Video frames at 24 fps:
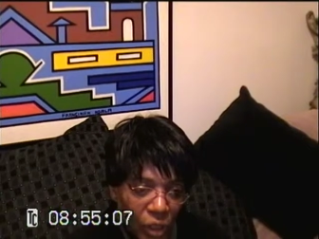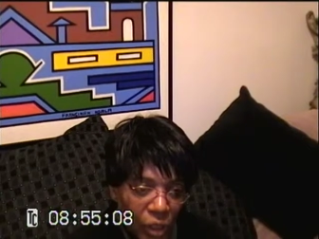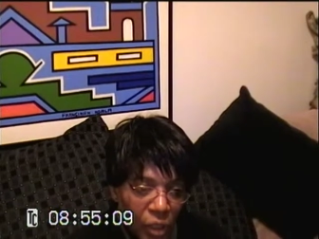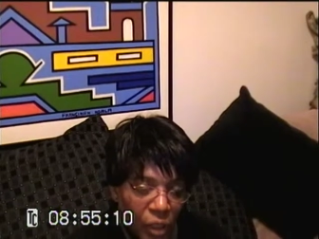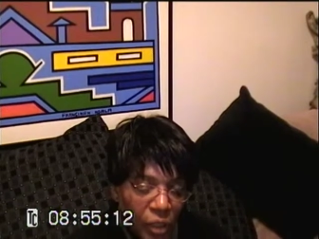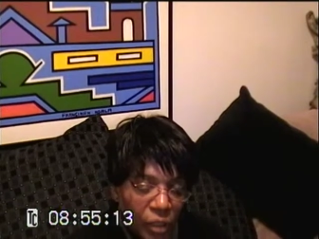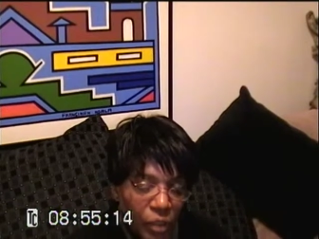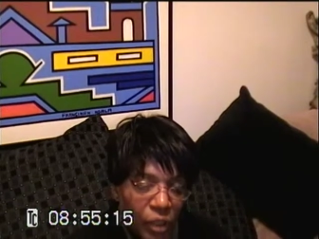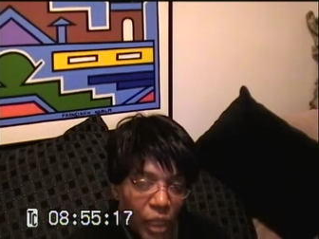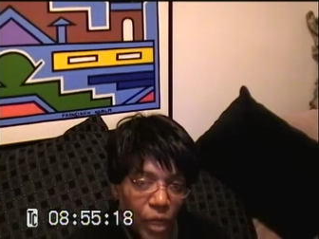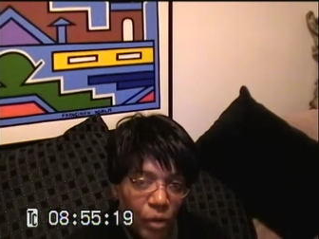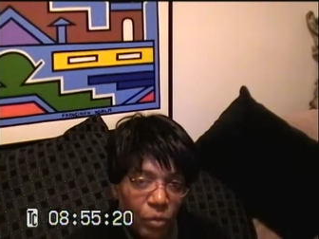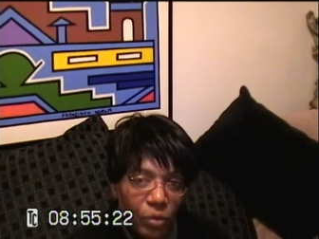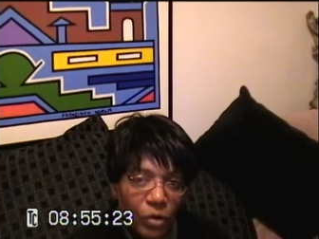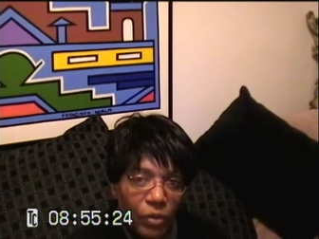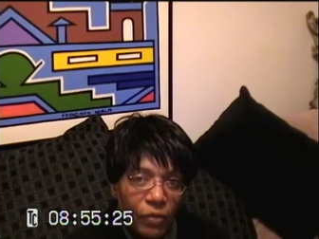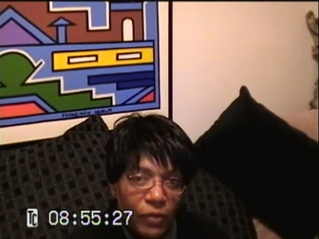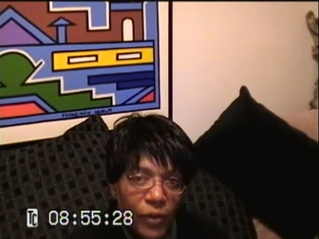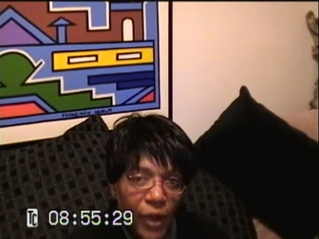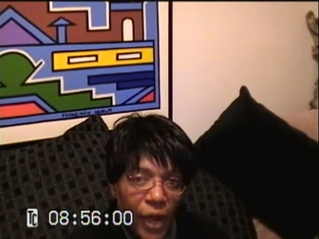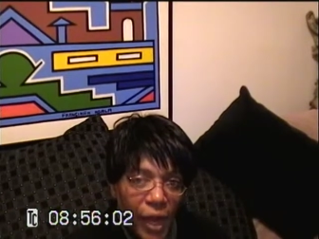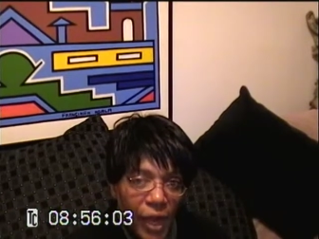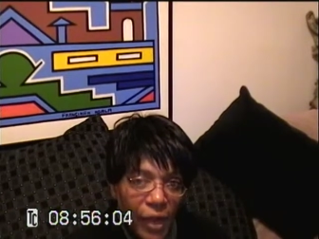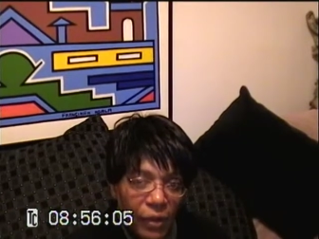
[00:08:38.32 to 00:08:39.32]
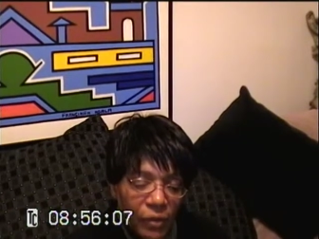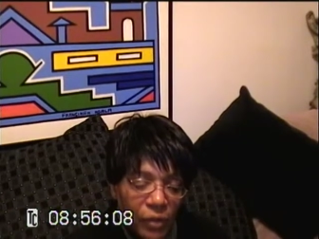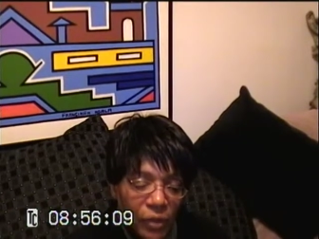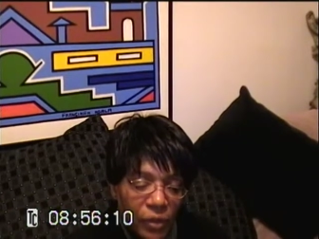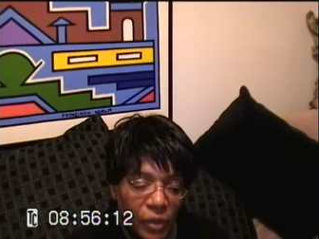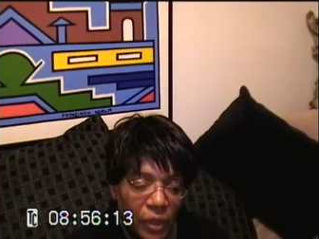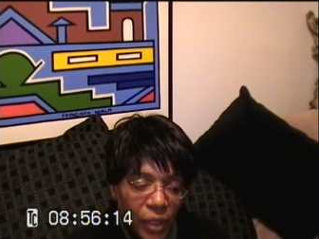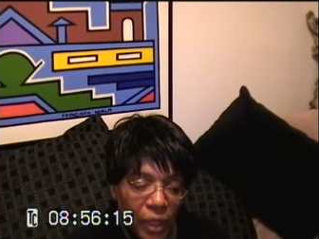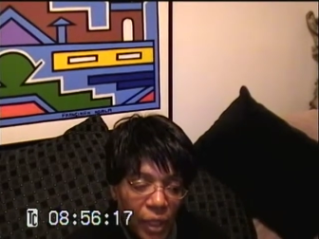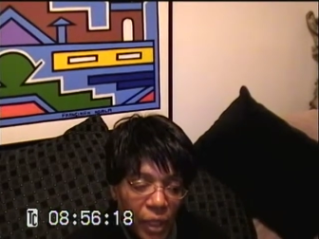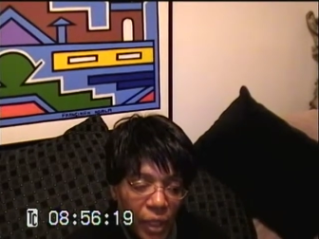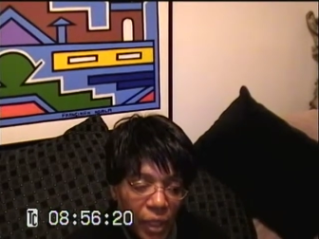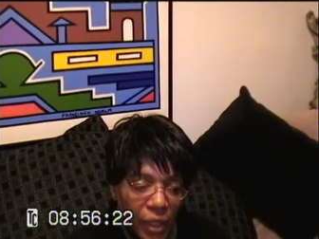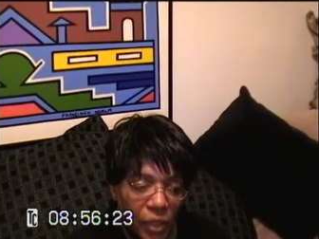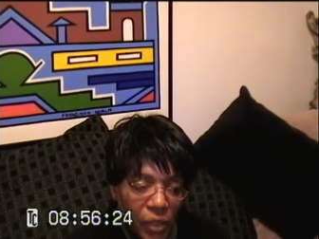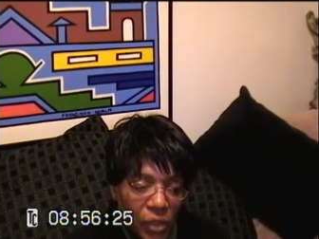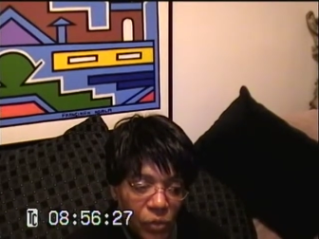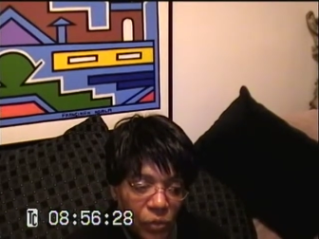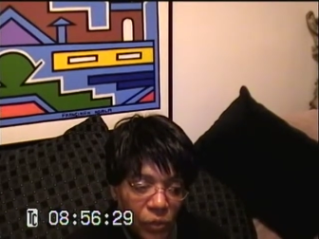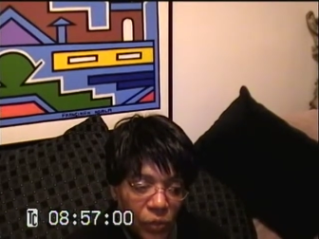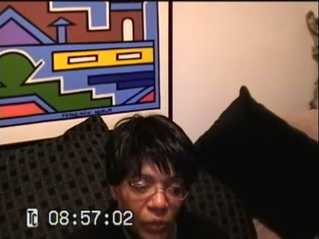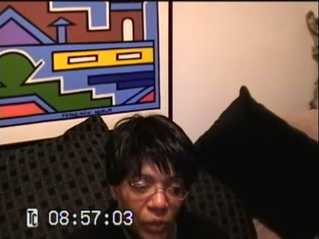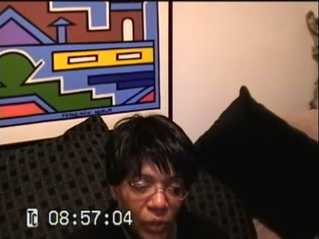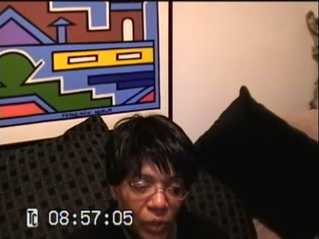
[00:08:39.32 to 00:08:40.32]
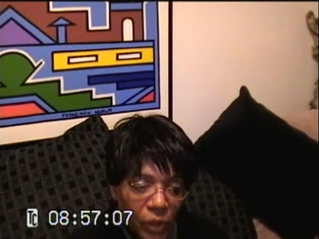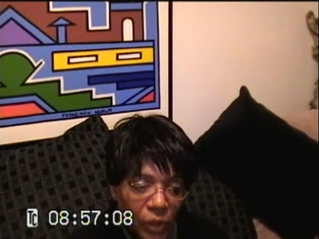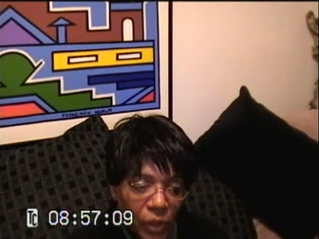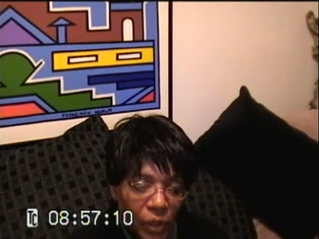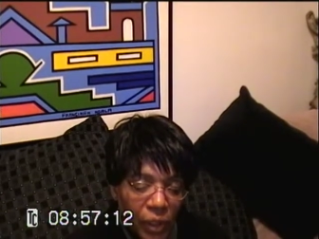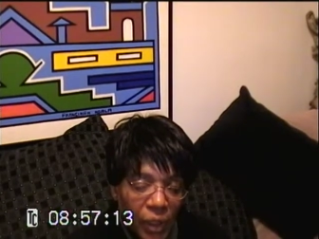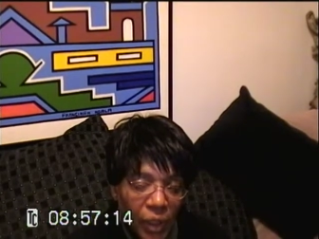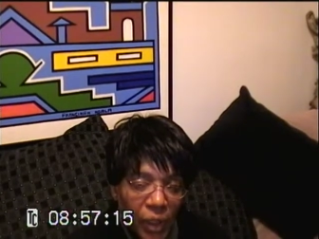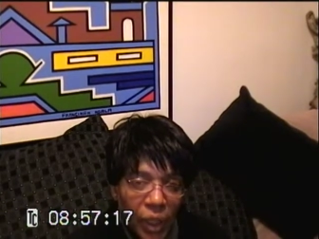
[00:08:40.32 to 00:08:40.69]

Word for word: They revived her in the hospital,